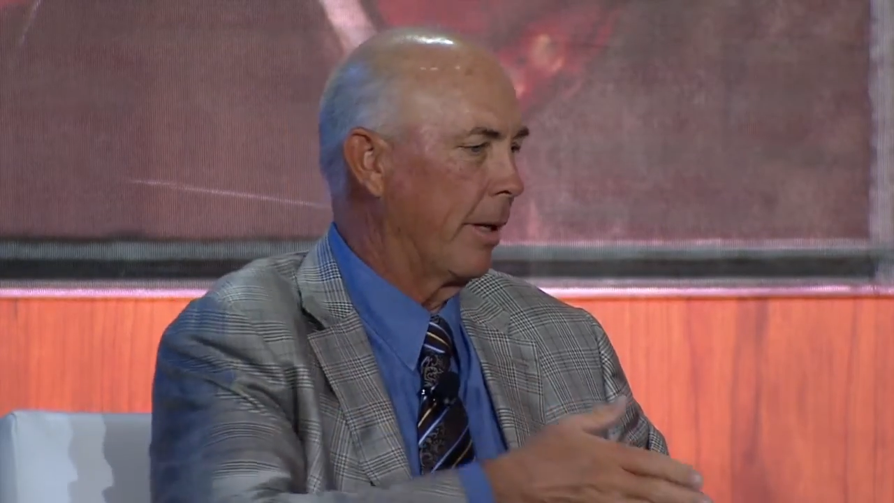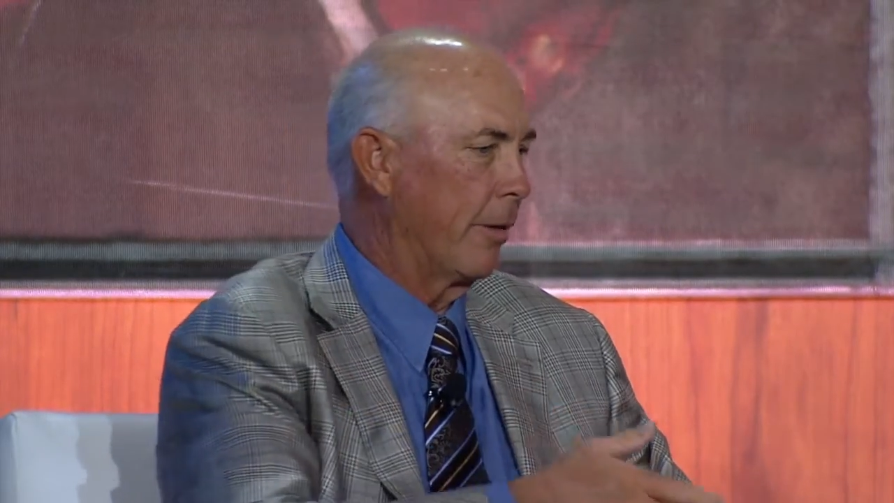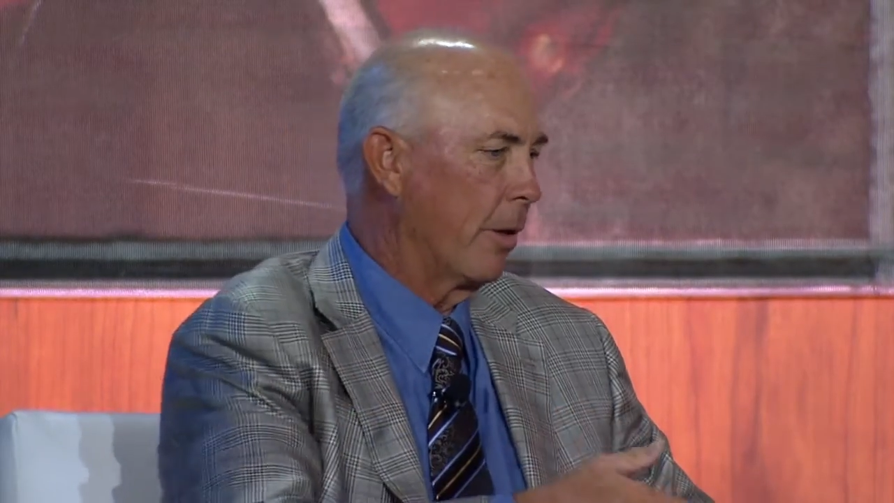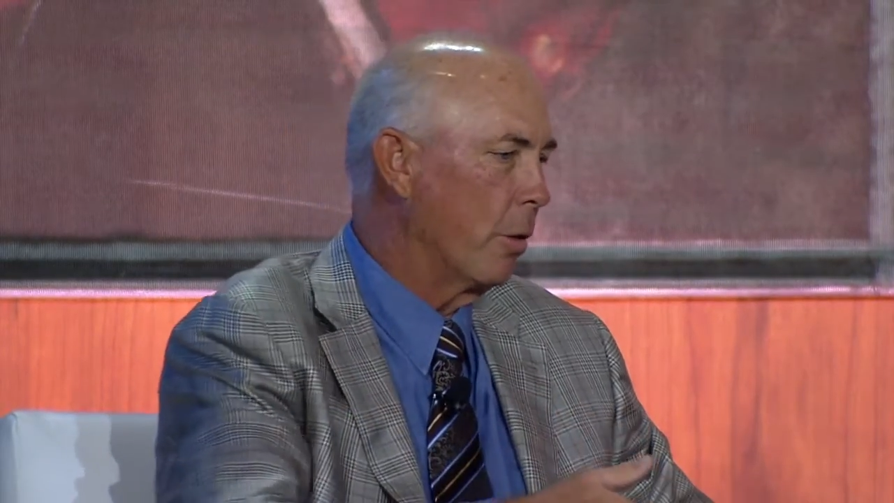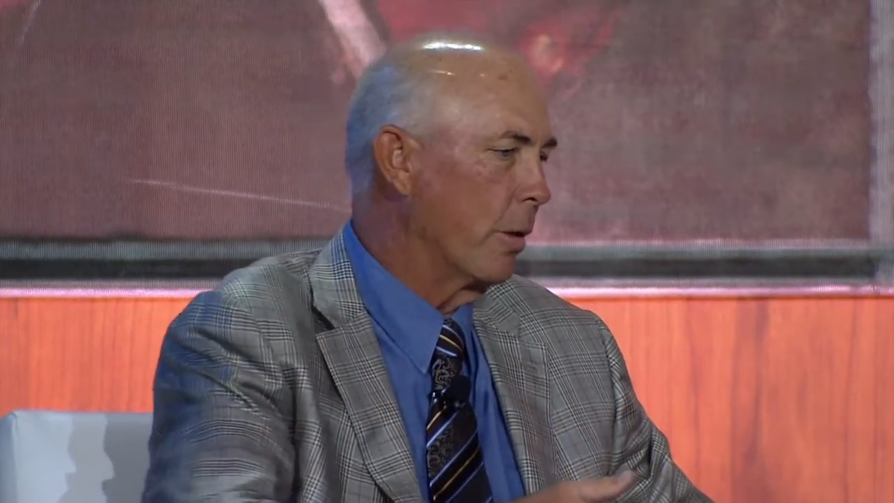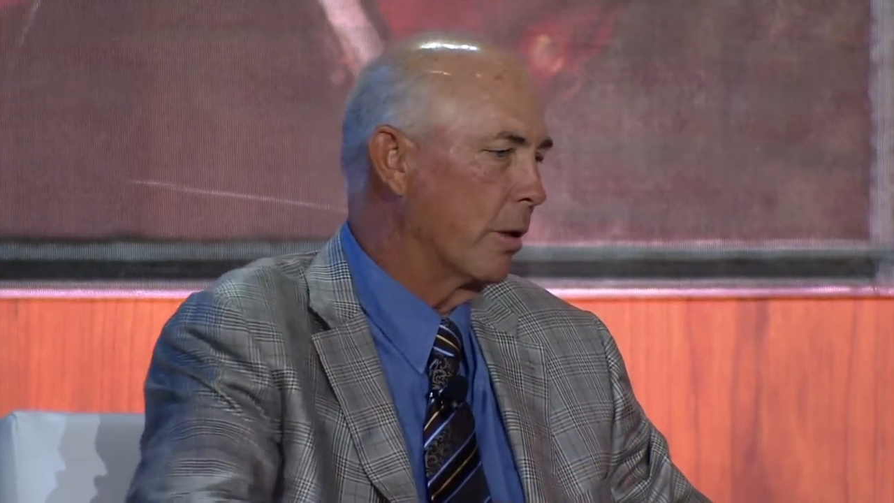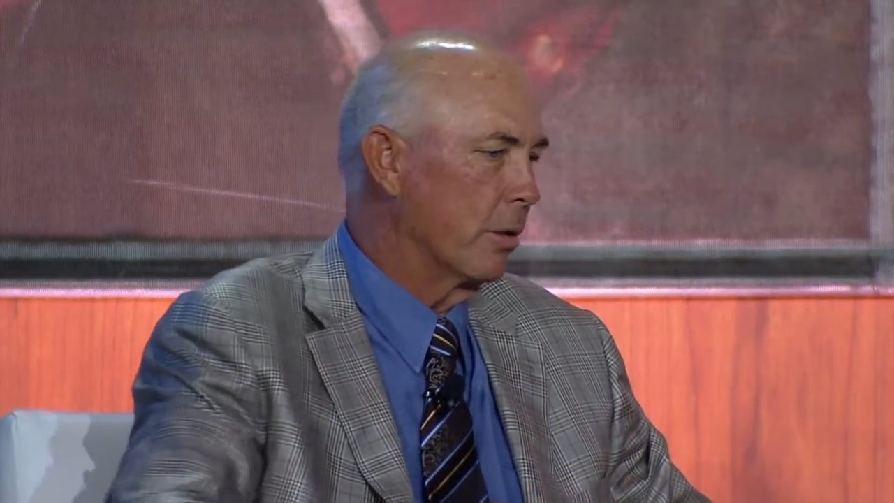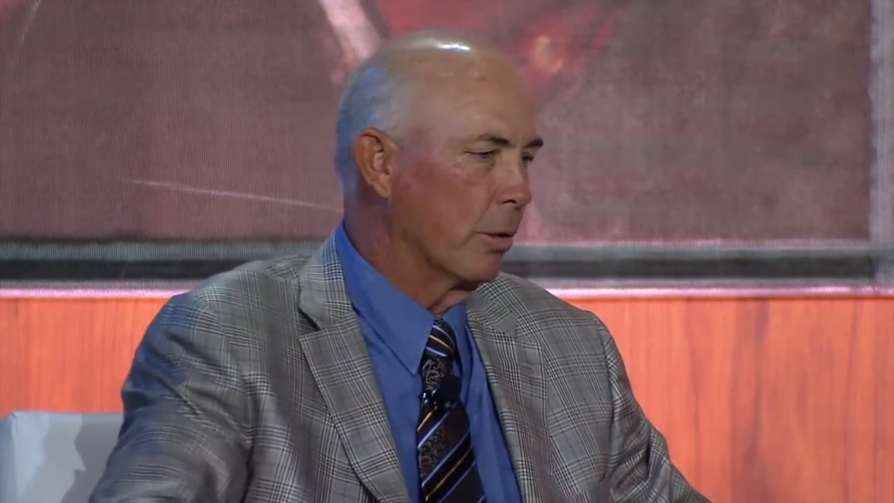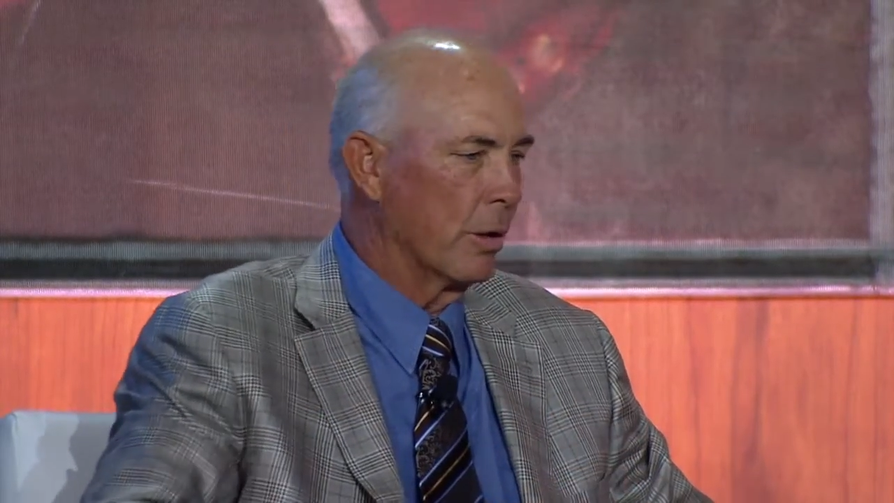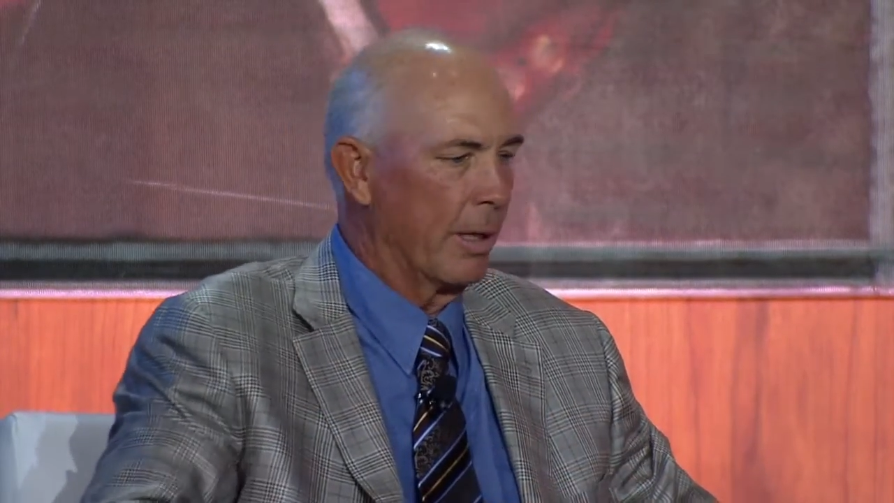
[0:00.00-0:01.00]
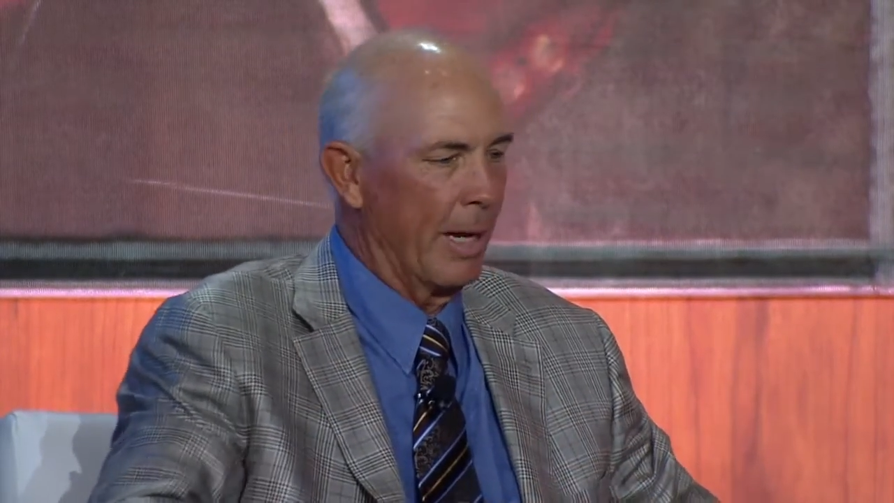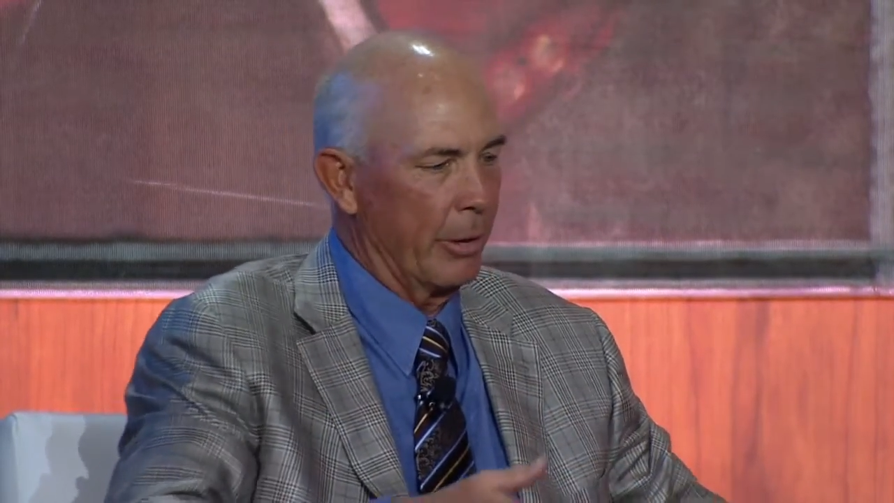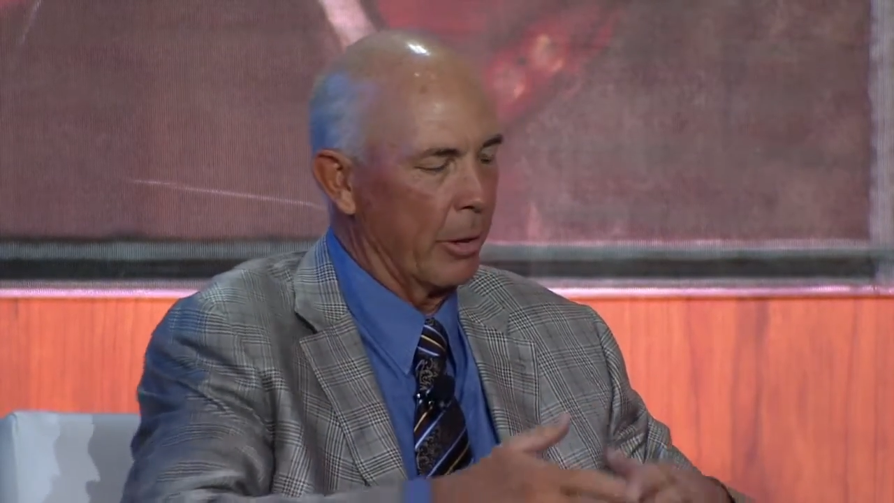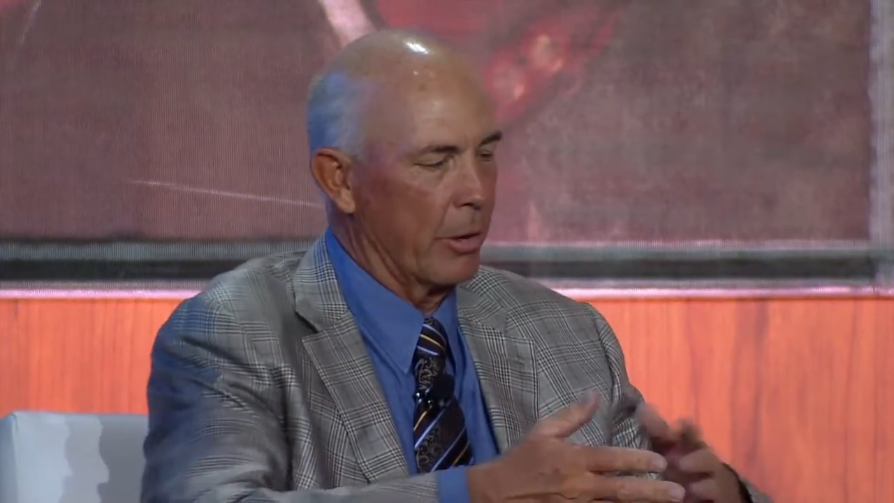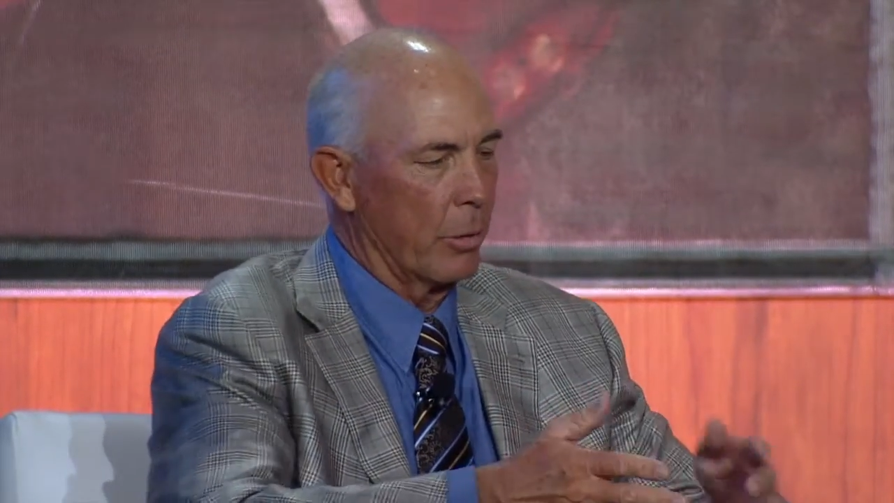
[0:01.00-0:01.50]
on the Hogan Tour and had to
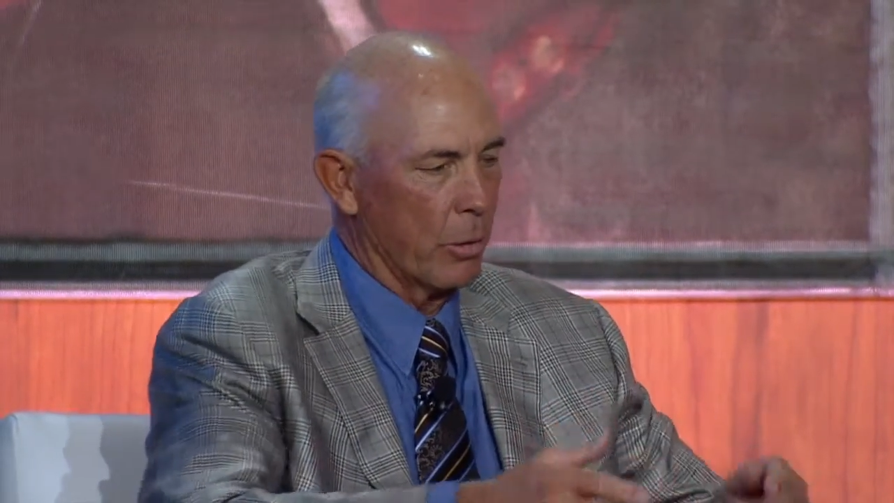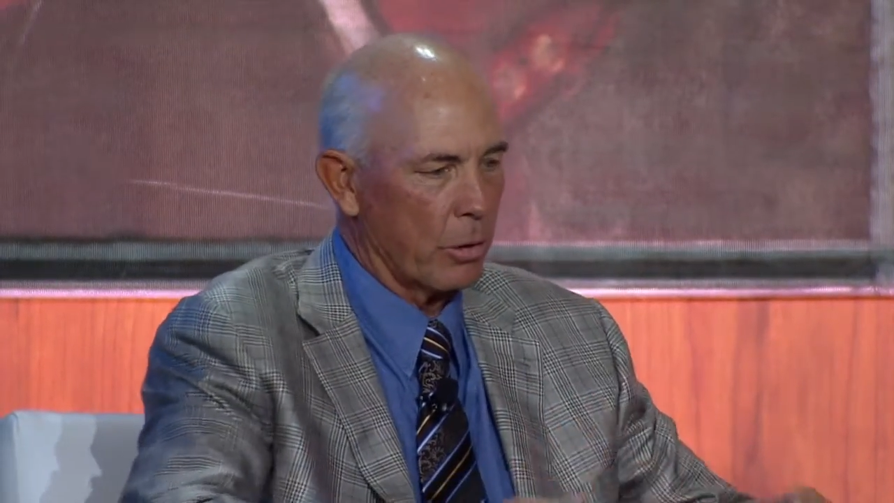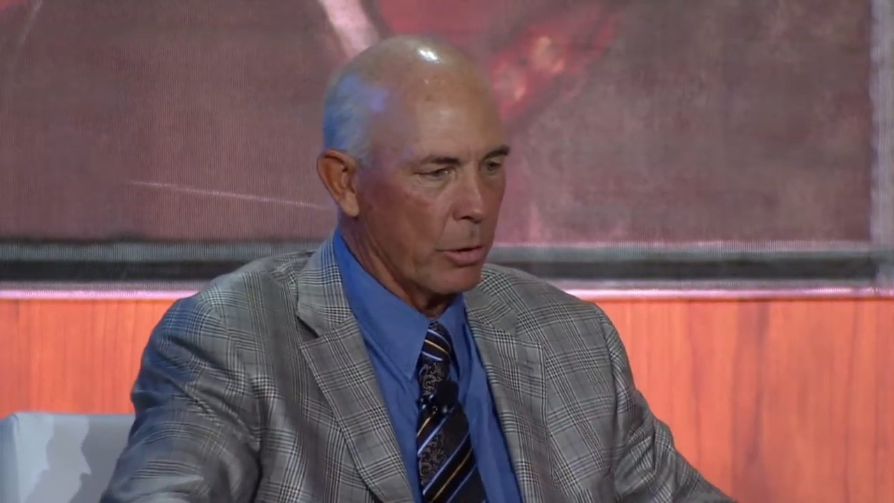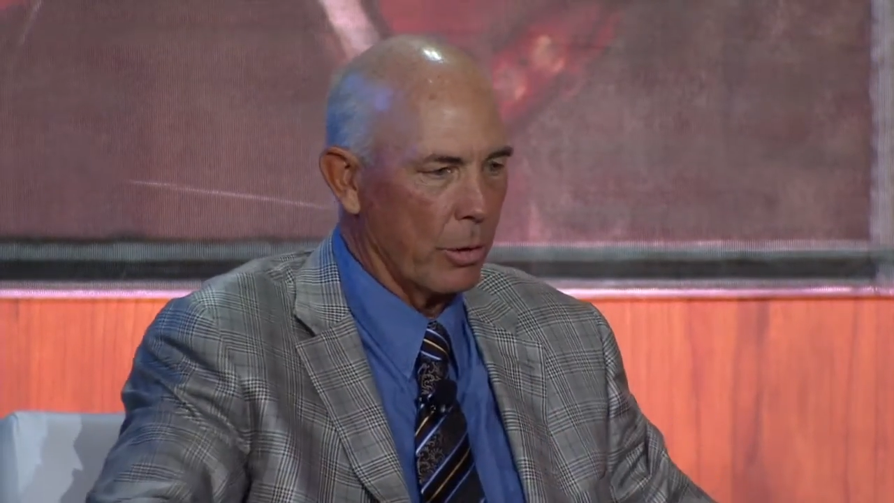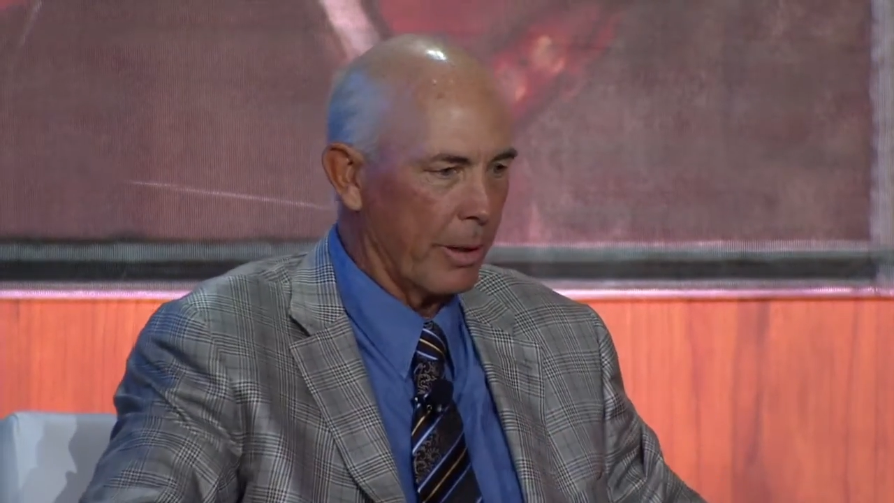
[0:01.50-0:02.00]
go to tour school,